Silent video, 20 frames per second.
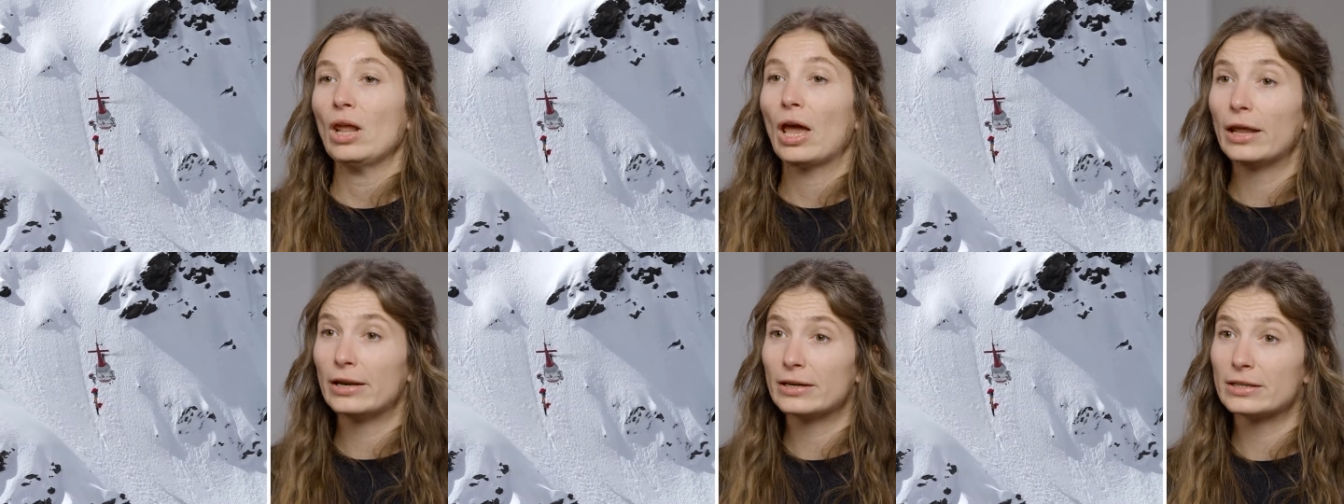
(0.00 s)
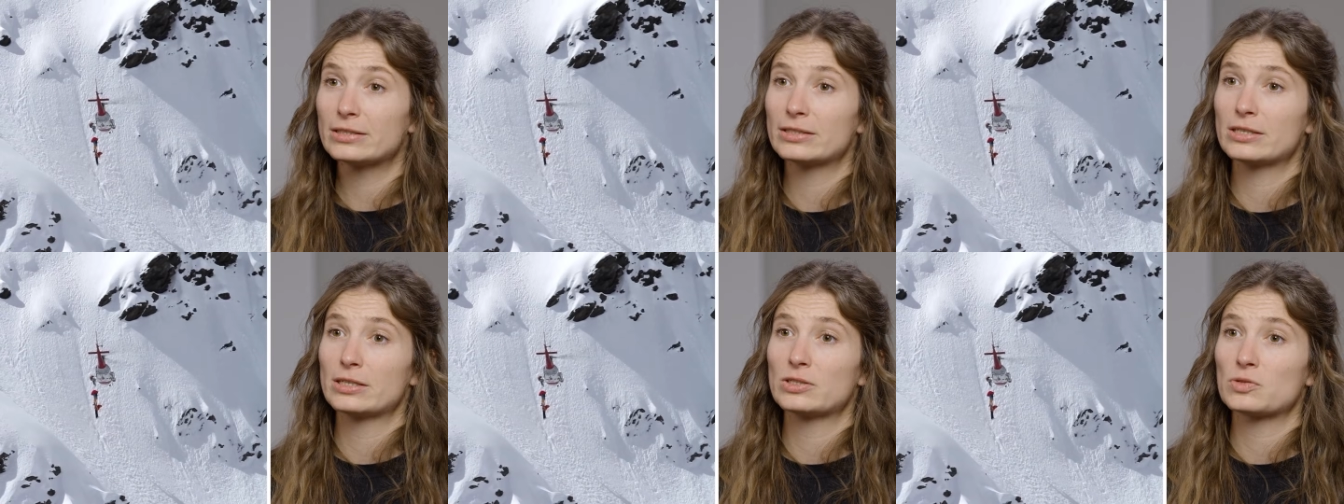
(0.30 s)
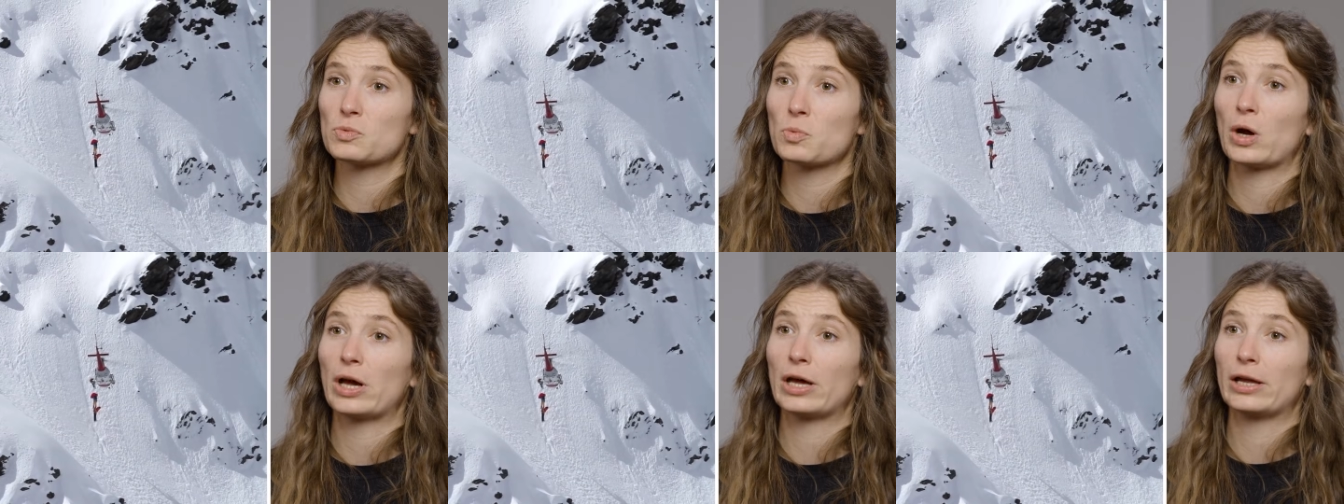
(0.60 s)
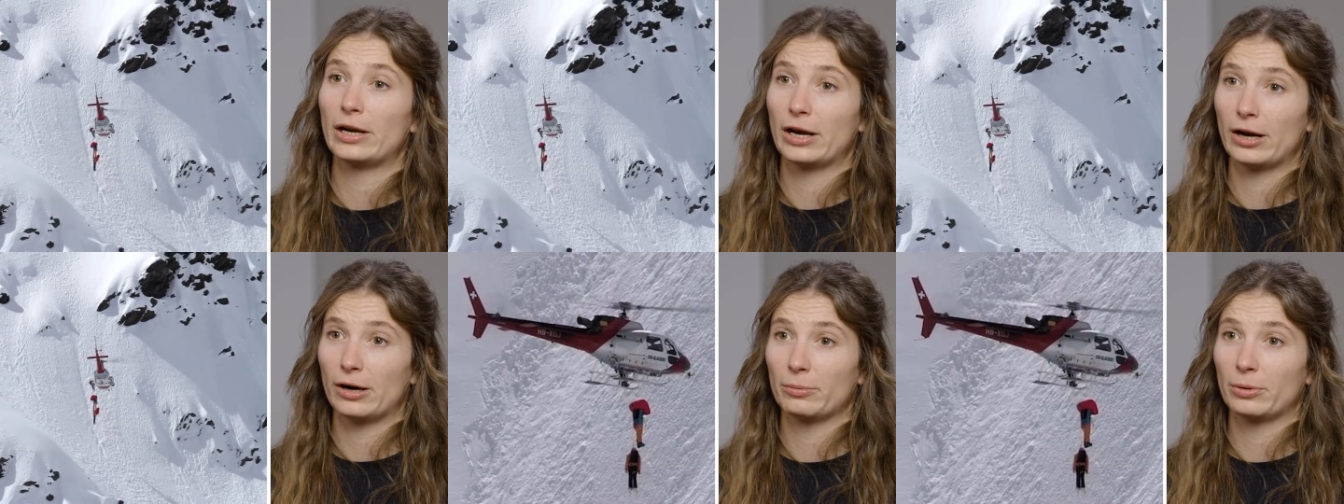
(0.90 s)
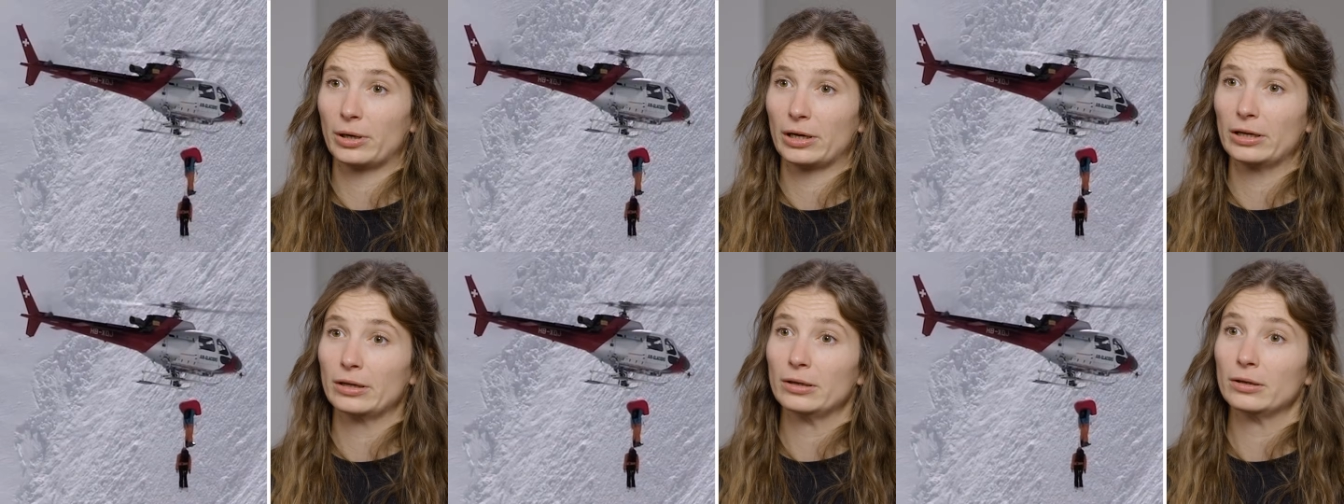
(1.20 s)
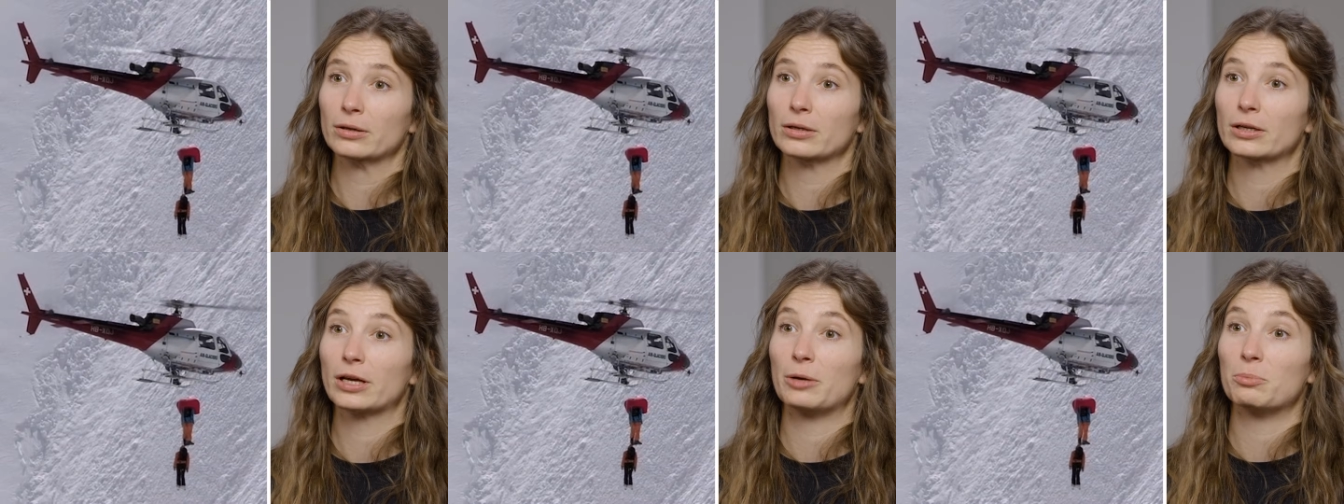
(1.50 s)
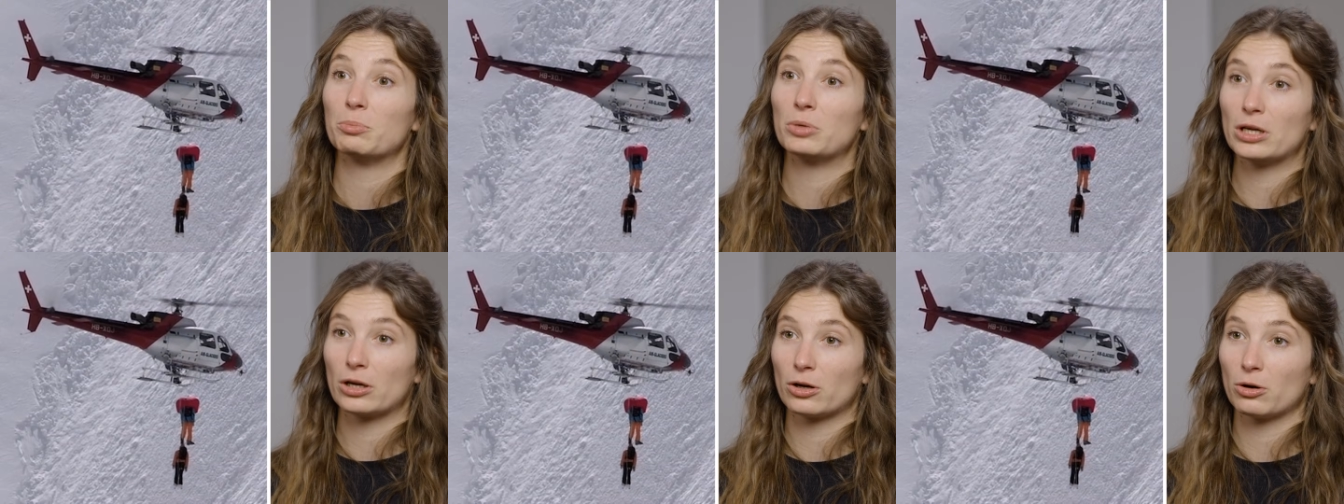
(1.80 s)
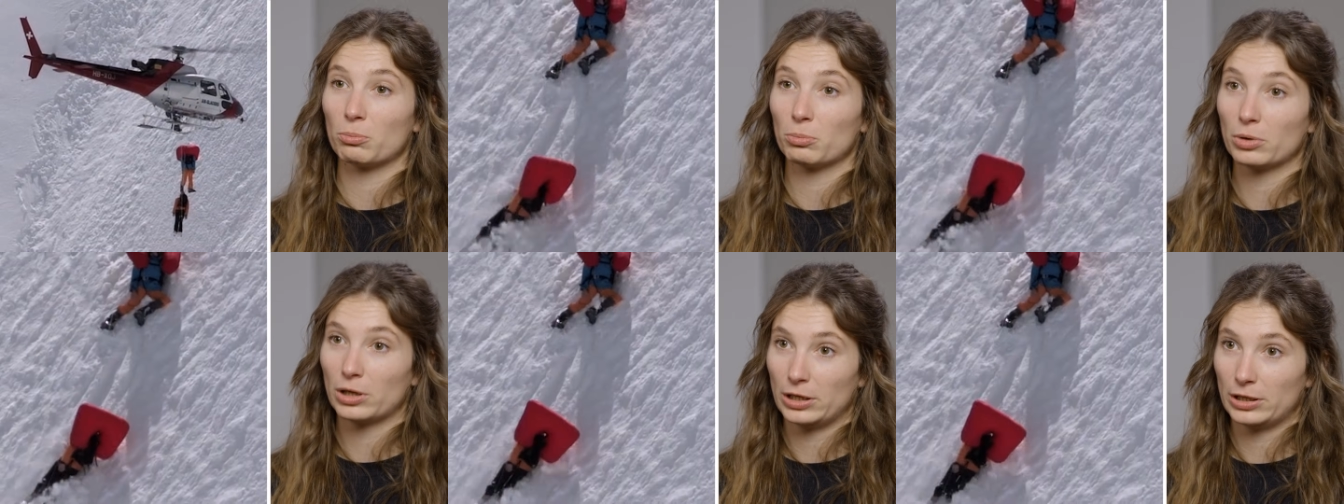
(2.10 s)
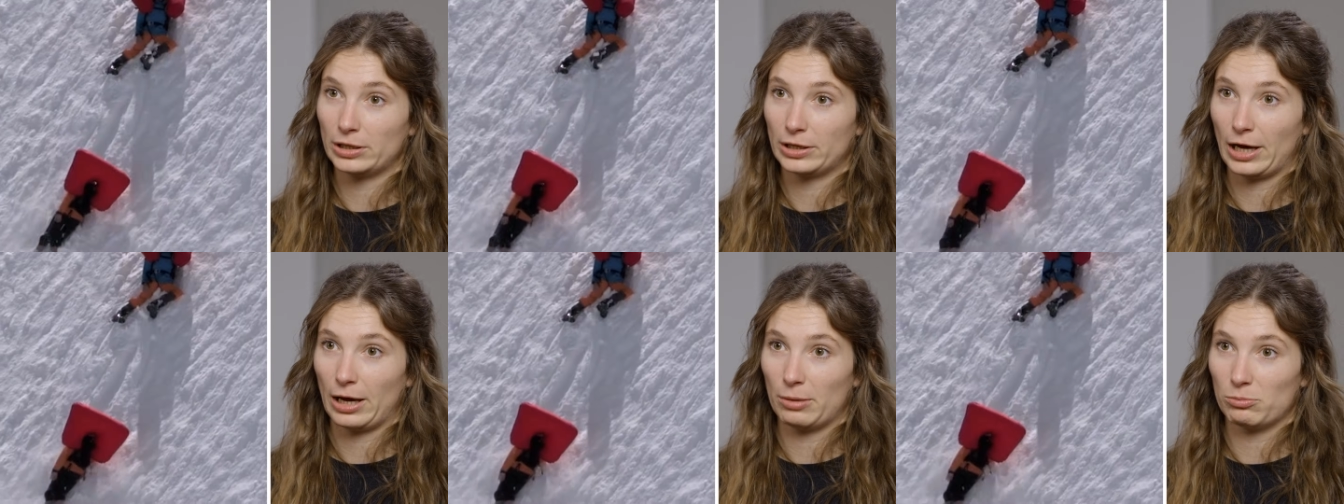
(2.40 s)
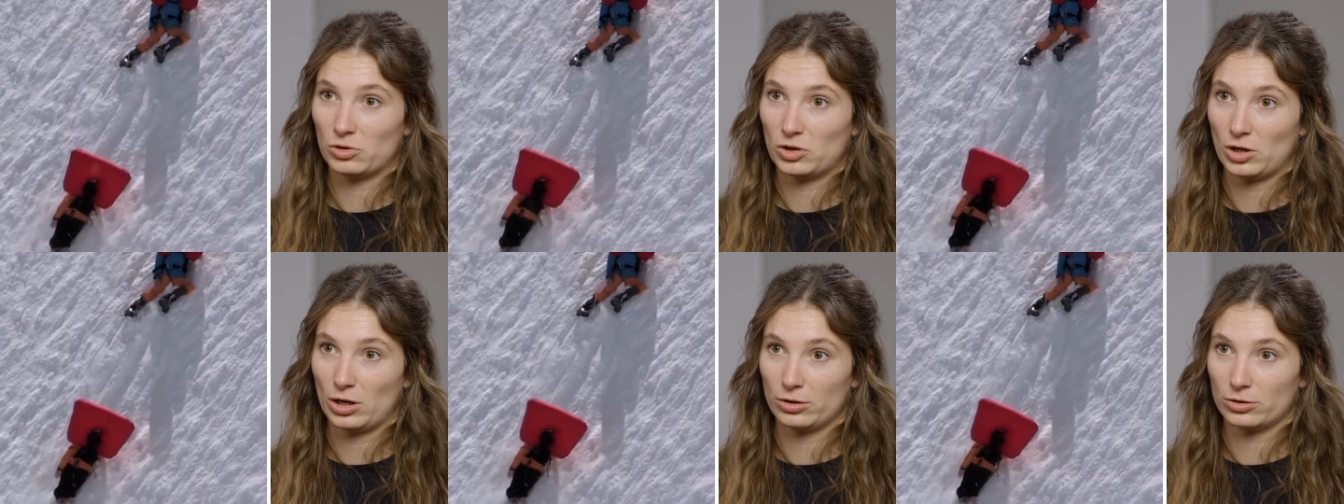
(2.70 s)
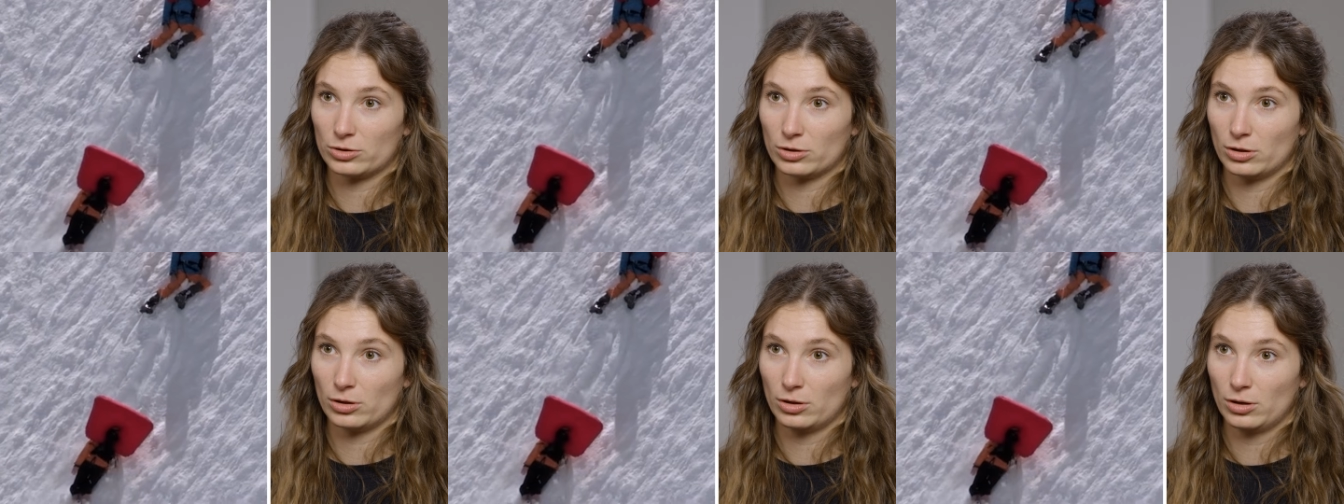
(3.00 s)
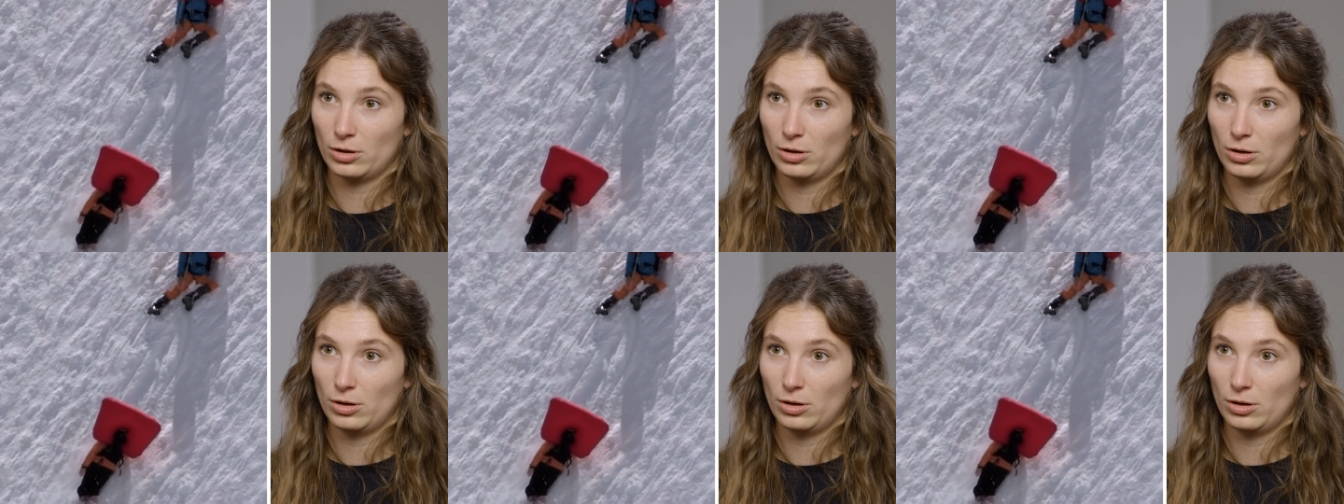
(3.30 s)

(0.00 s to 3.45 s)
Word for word: And this is why an airbag can be a complete game changer.